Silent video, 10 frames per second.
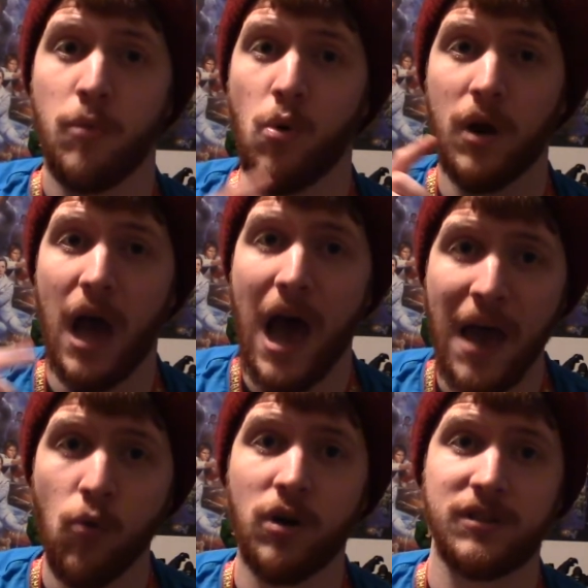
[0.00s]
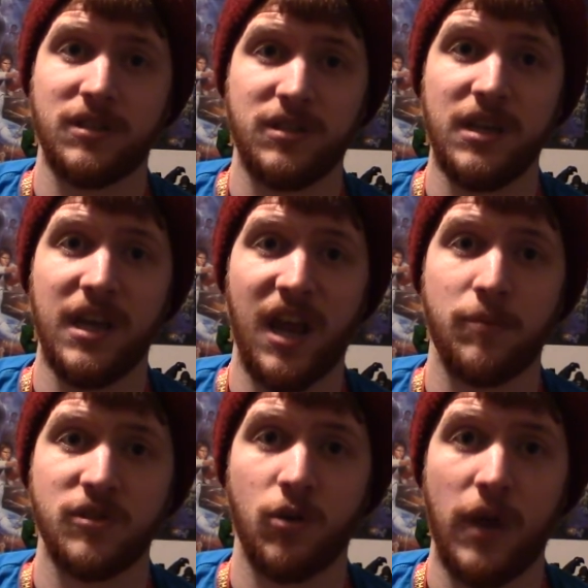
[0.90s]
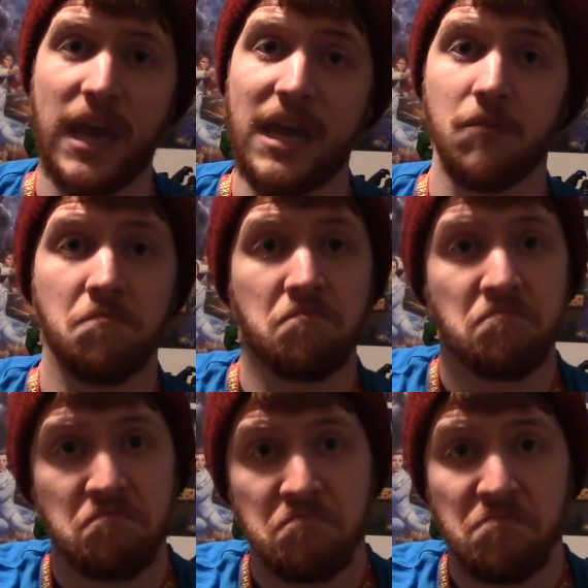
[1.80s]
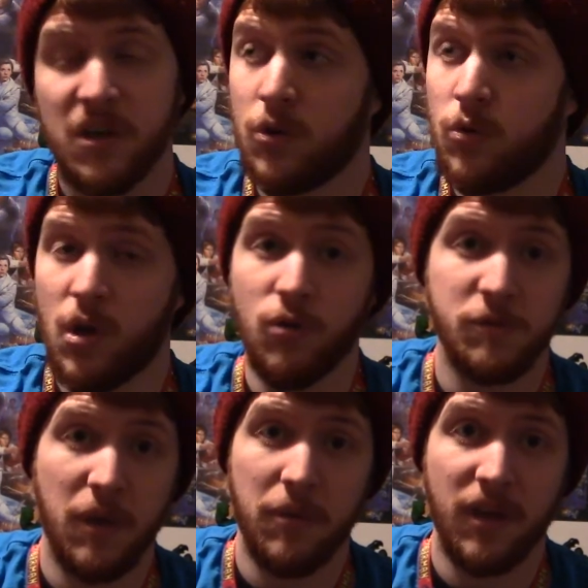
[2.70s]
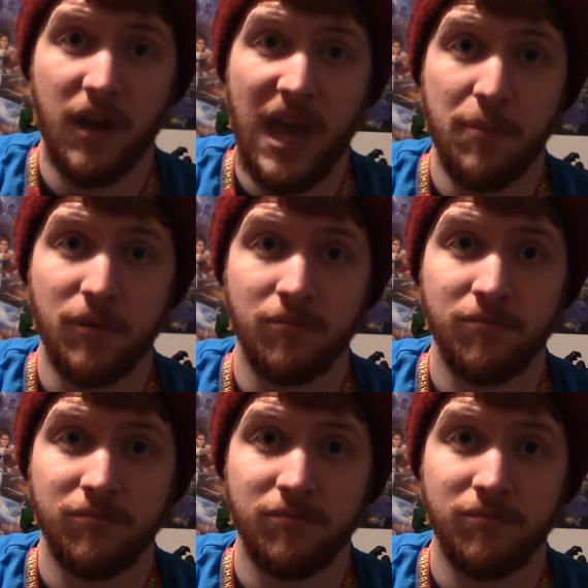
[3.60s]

but what I want to see in Episode 8. And who knows, maybe it could happen.